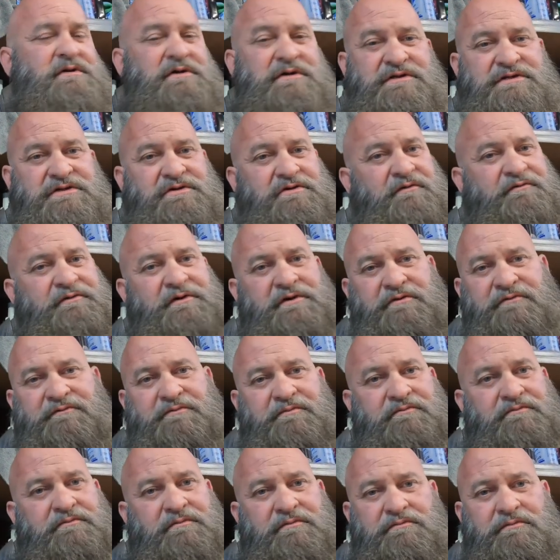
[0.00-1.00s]
So if you're
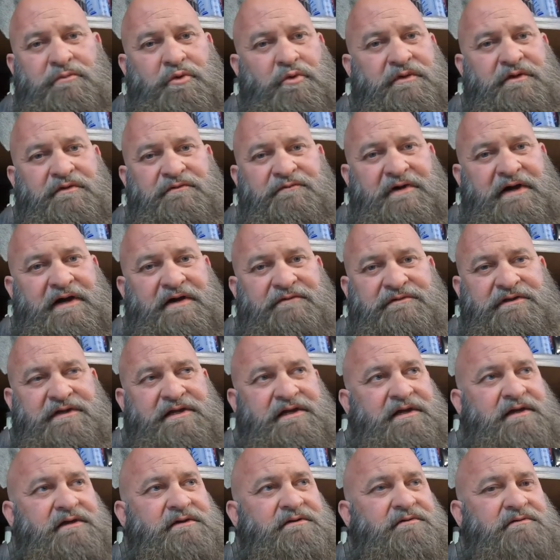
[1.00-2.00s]
more than
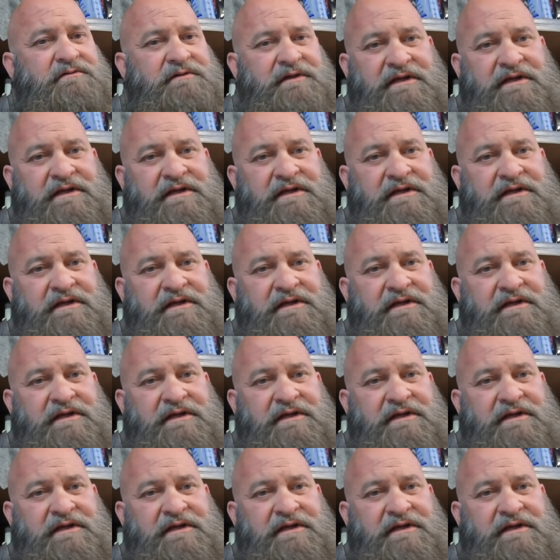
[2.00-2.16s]
5'10",